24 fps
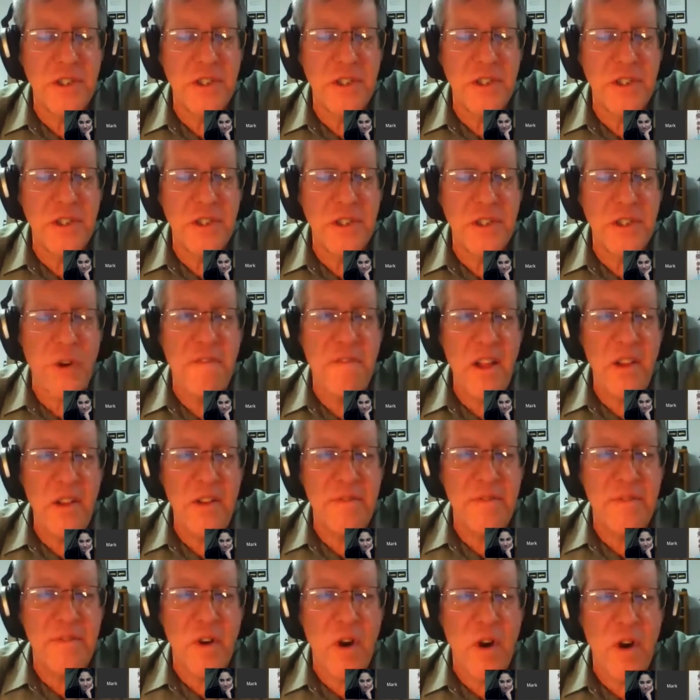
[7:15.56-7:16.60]
a very
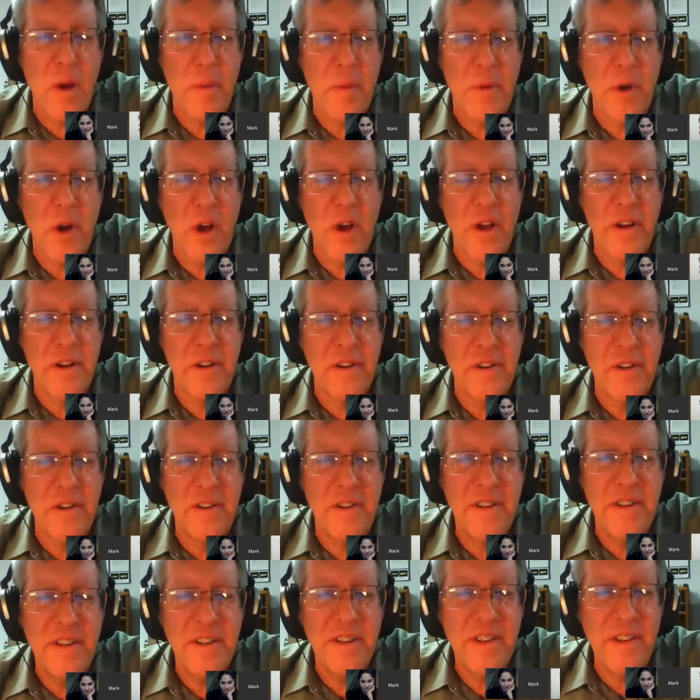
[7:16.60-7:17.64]
violent phenomenon,
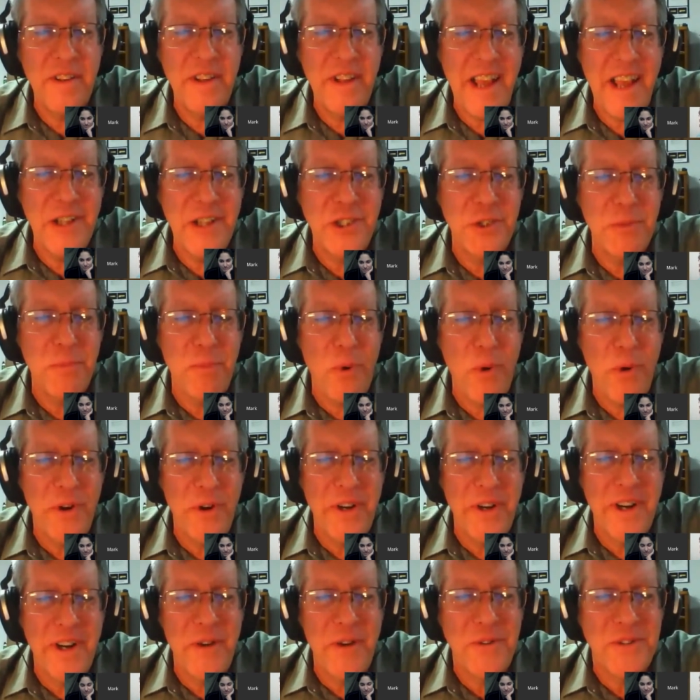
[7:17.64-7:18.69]
and as you
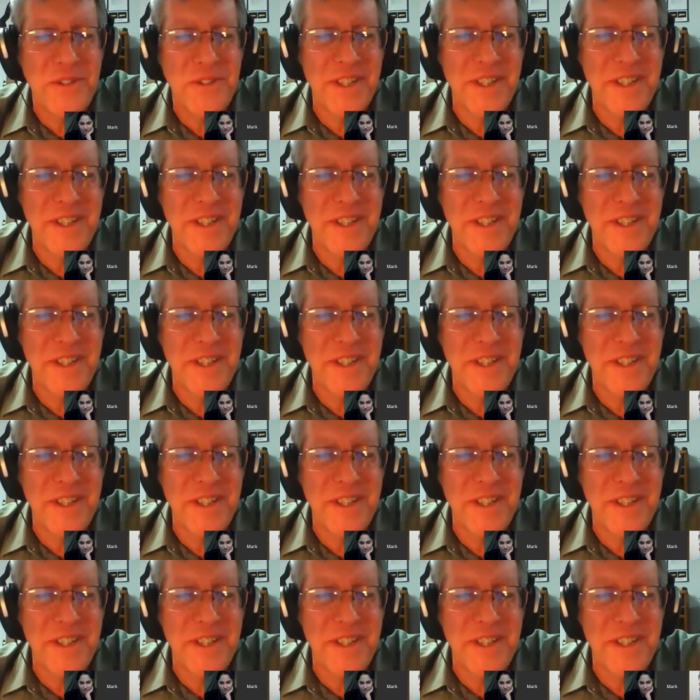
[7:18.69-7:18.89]
pointed out,